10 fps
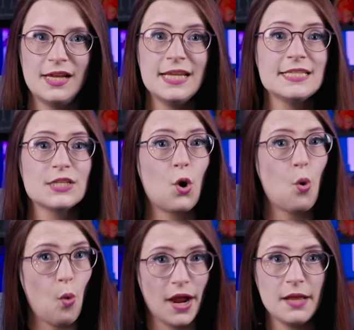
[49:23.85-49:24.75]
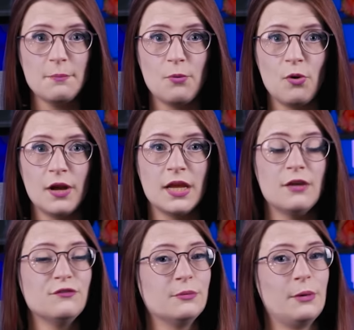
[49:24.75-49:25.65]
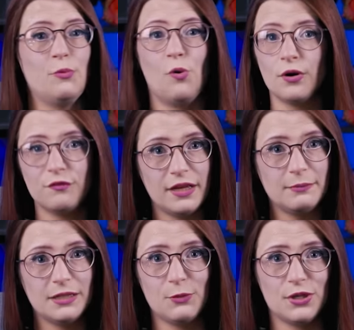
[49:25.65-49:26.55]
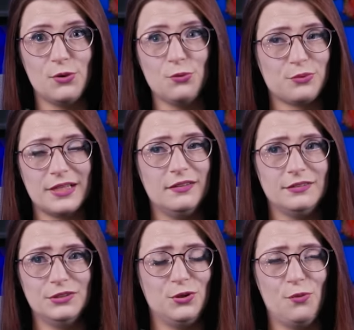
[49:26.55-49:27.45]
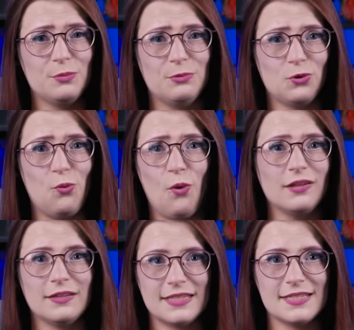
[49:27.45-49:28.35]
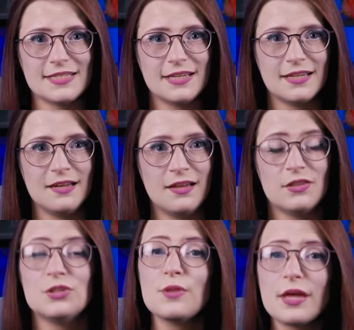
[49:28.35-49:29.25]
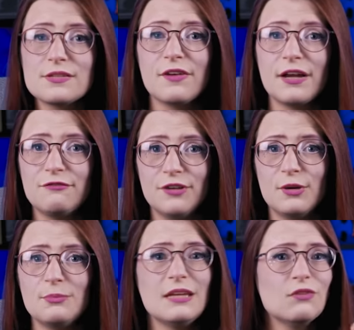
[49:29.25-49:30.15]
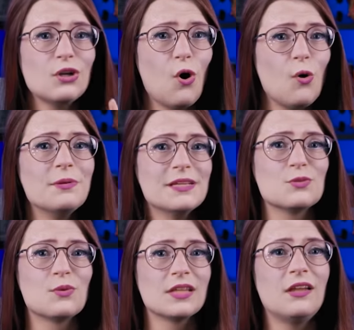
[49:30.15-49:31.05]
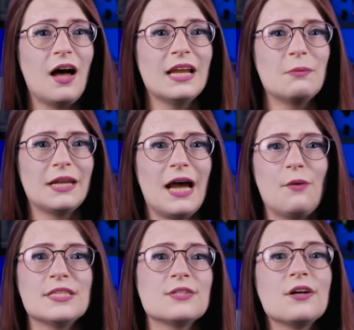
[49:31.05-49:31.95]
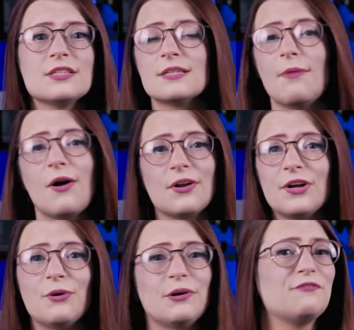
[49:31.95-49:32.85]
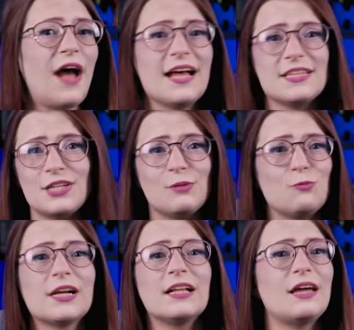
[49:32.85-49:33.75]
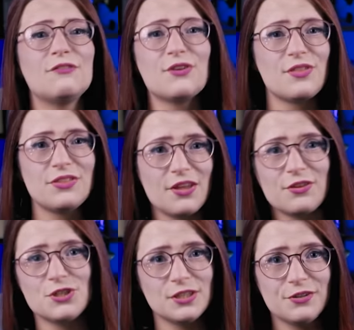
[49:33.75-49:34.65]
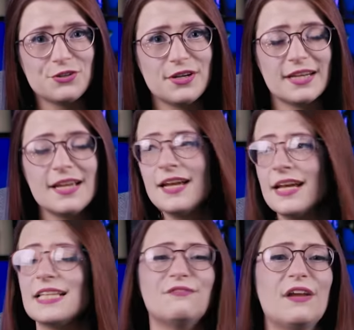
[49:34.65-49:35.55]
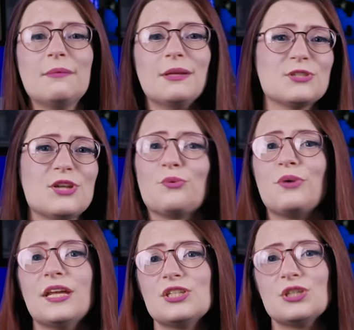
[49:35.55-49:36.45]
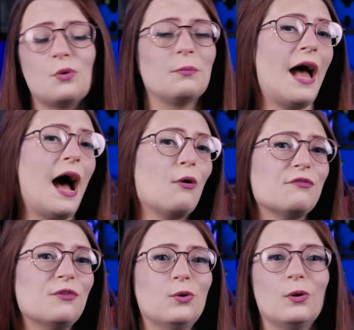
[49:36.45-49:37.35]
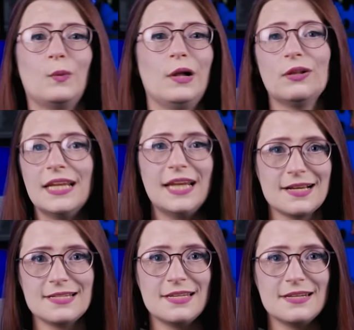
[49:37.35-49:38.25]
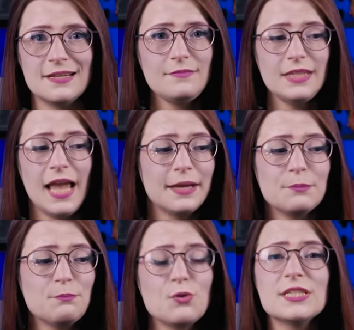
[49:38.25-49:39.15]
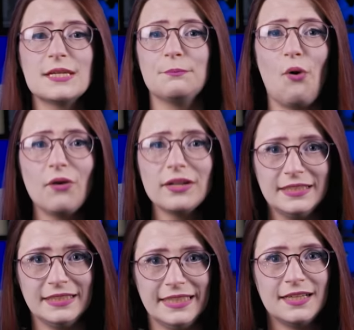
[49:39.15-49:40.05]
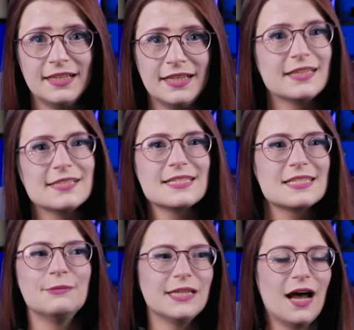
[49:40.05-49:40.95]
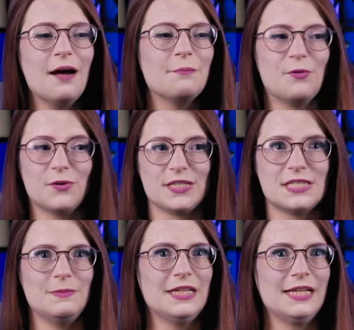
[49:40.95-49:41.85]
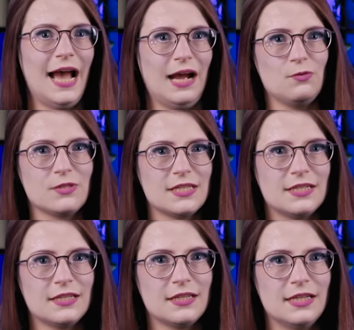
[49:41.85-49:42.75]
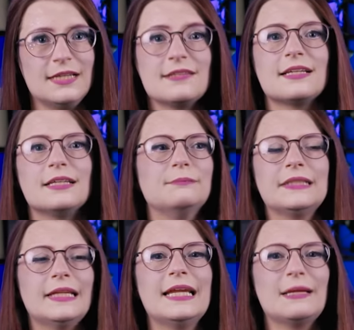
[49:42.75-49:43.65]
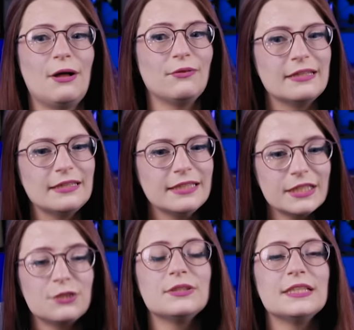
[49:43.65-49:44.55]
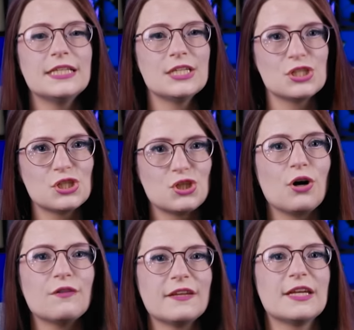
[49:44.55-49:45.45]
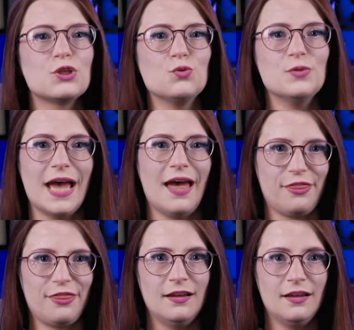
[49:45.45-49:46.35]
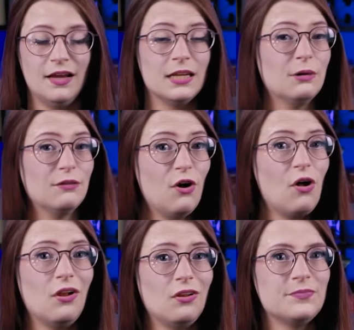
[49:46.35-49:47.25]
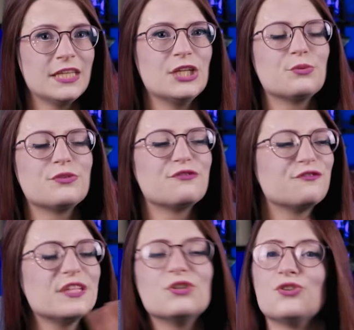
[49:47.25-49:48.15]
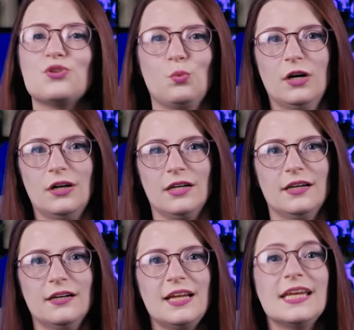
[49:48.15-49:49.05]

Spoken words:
He's a quiet boy from a poor family with no real notable qualities. The 2005 film even opens with a line about how he's not smarter or faster or more clever than the other children, his family was not rich or powerful or well-connected, and most importantly, he doesn't speak up or speak out. He doesn't complain about literally starving to death. And above all, he reveres Wonka.